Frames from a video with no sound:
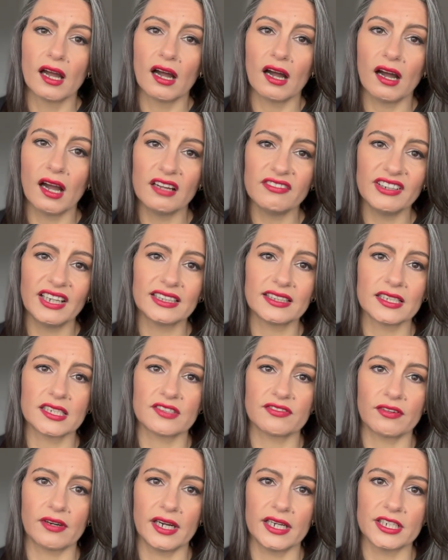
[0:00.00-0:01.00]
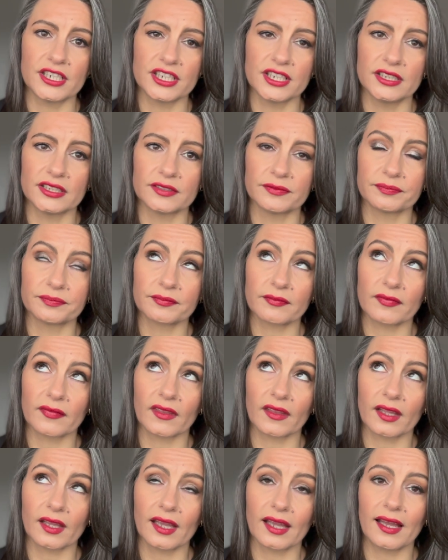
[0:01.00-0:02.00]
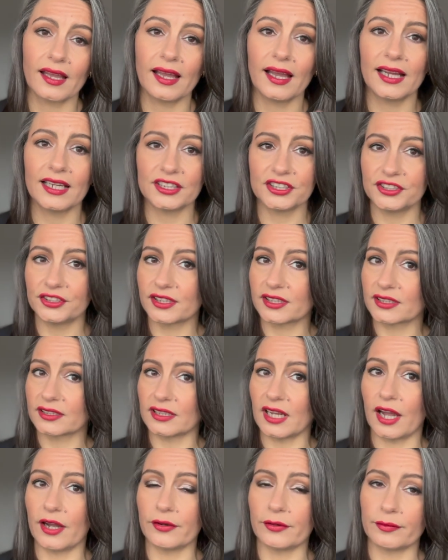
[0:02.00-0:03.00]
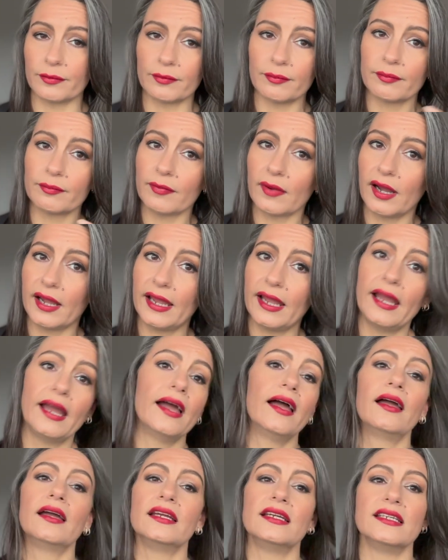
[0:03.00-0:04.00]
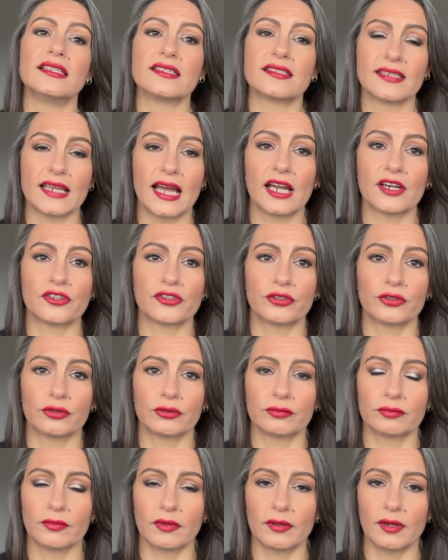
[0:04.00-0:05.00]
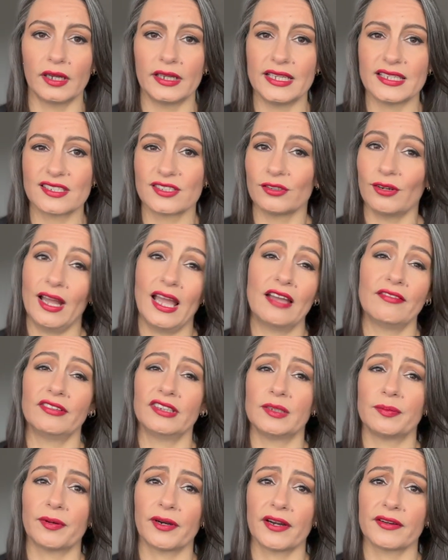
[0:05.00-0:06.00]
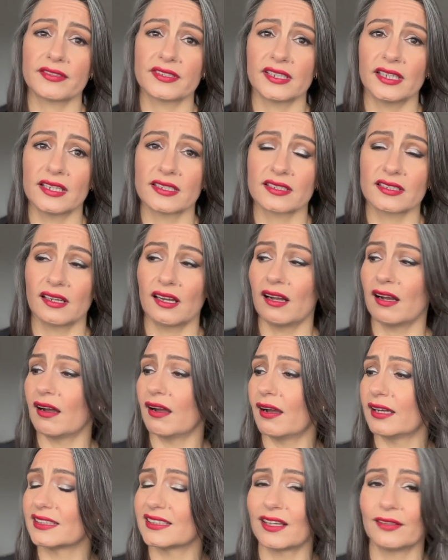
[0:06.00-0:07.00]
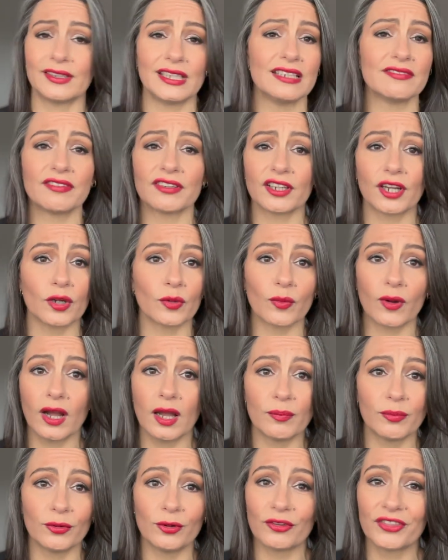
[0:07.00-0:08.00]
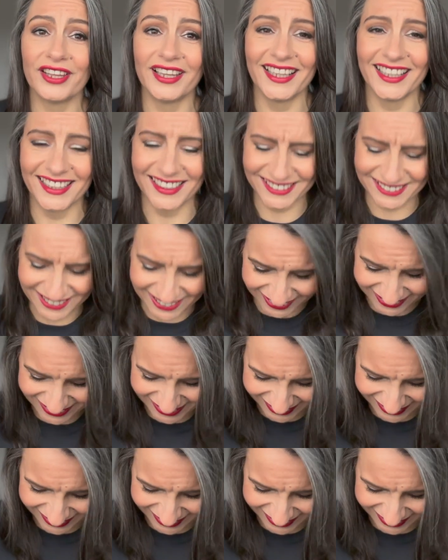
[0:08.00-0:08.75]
I've had this for ages. As you know, my hair is natural. It's not heavily processed. I don't even know why I bought this.